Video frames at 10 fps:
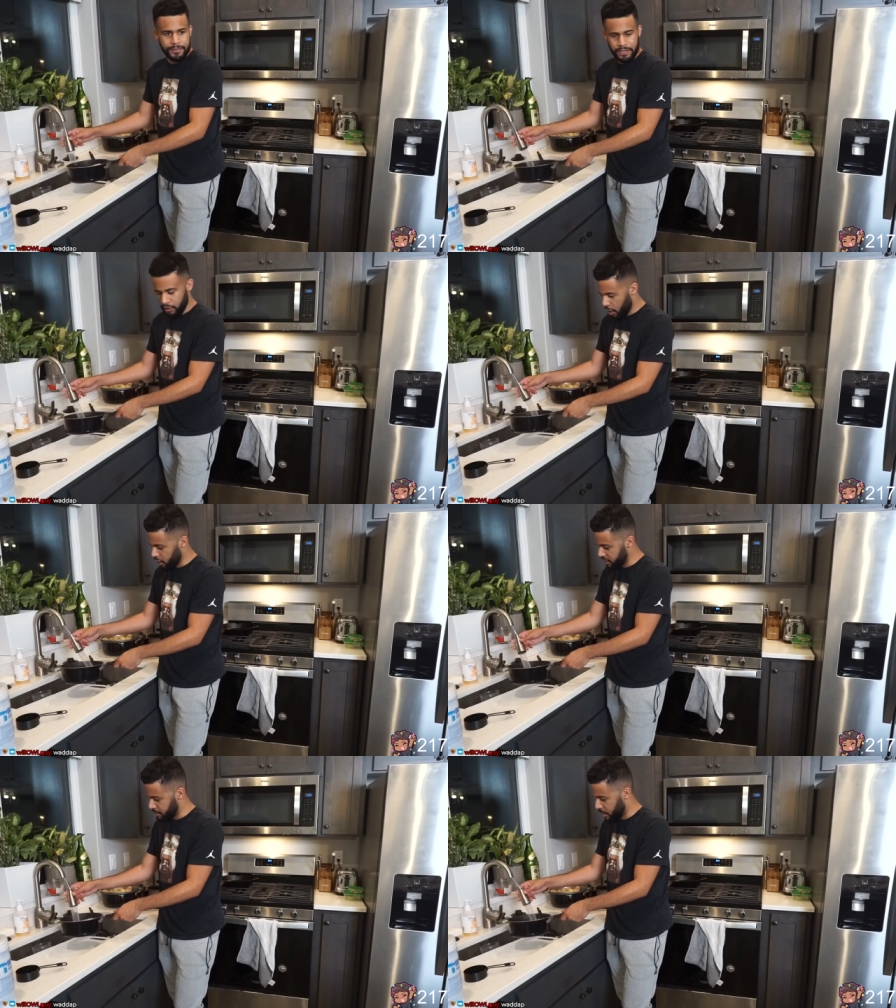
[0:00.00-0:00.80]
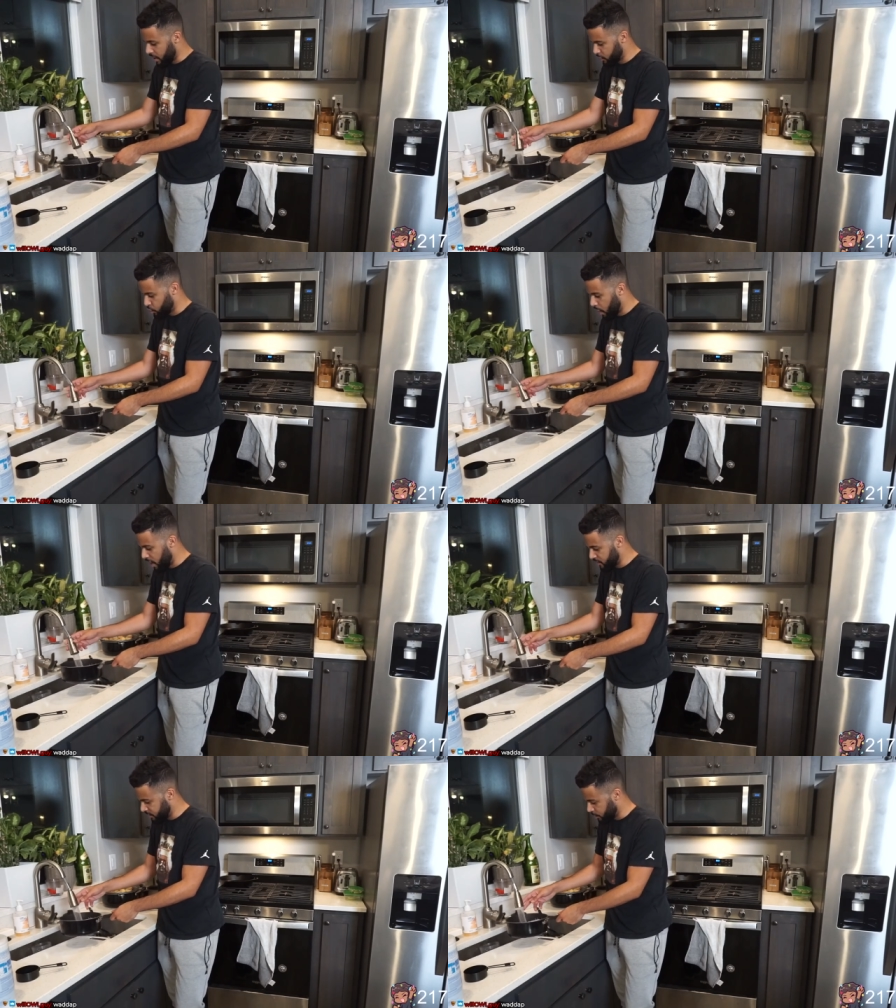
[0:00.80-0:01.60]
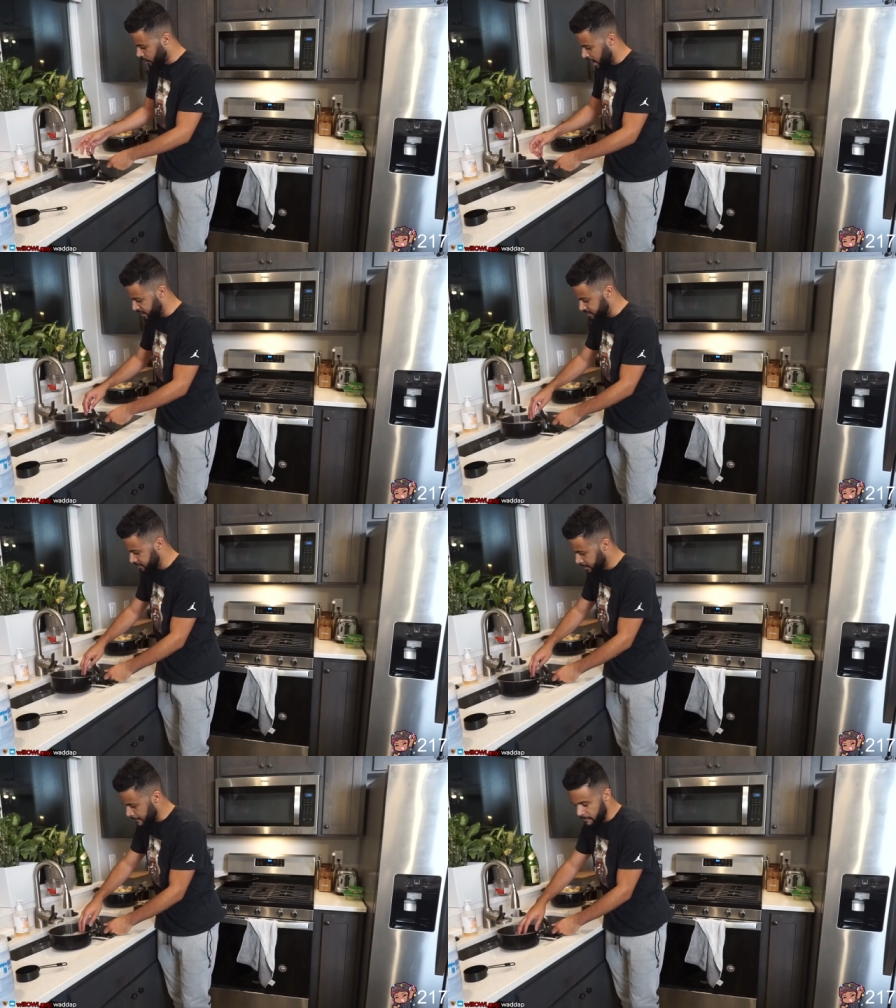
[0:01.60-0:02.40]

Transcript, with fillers: be the longest part is washing the rice.